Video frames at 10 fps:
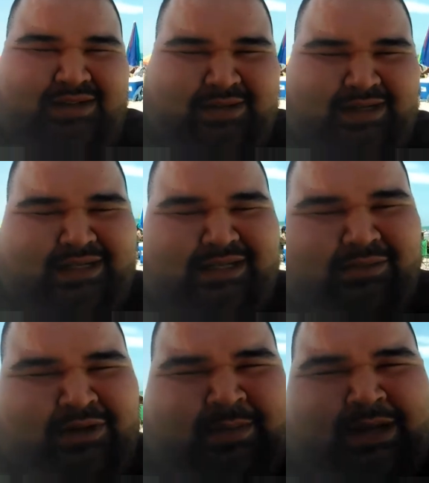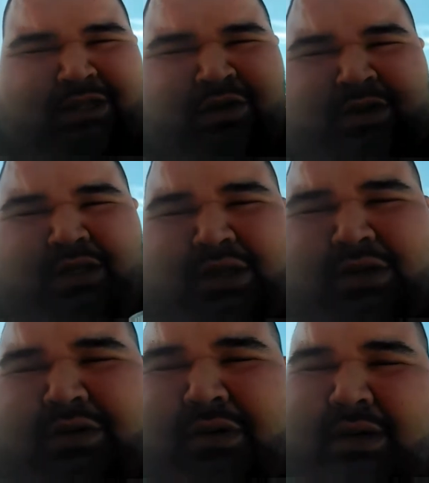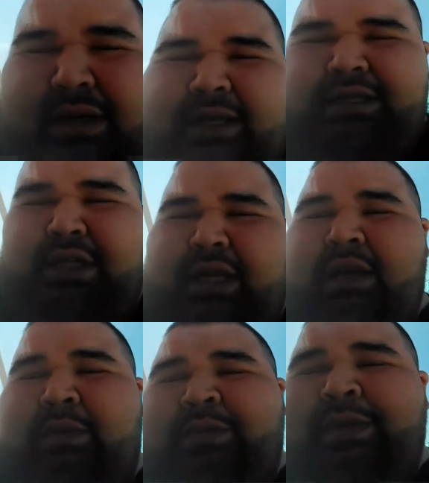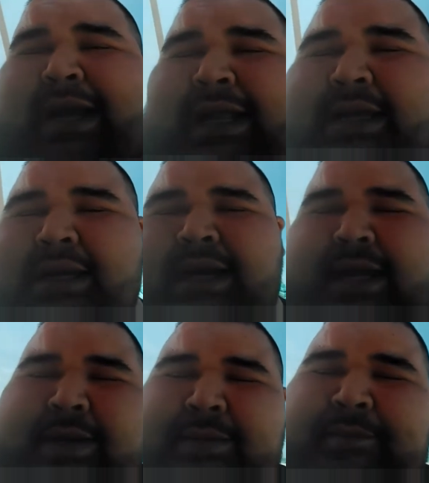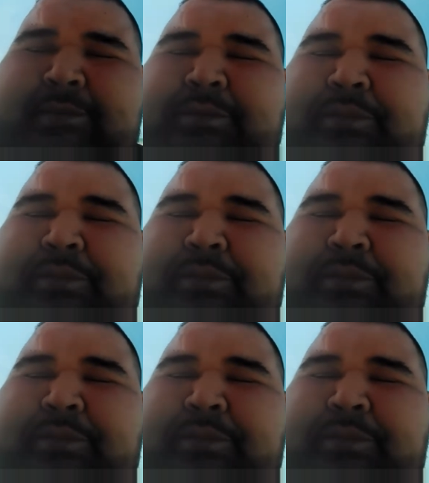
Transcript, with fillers: Anyways, we're gonna make it do what it do. i hit y'all up when we out of here.